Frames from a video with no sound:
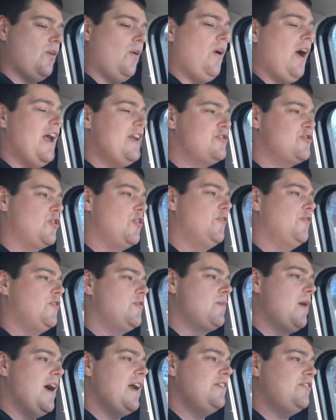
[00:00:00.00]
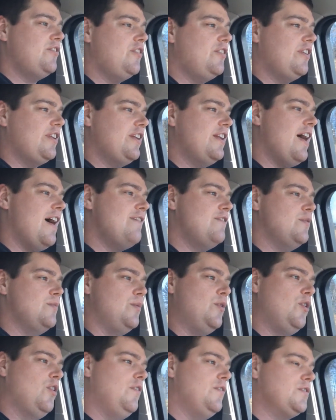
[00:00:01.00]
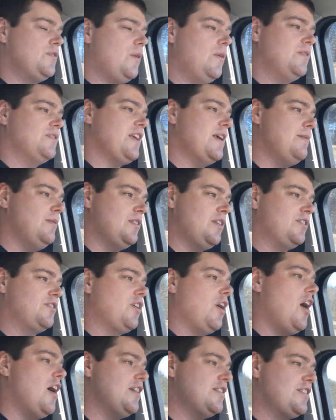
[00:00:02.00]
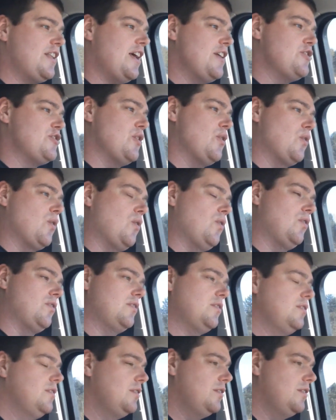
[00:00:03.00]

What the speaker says: So I drew for my turn, didn't have a move, so I was able to toss that chokehold.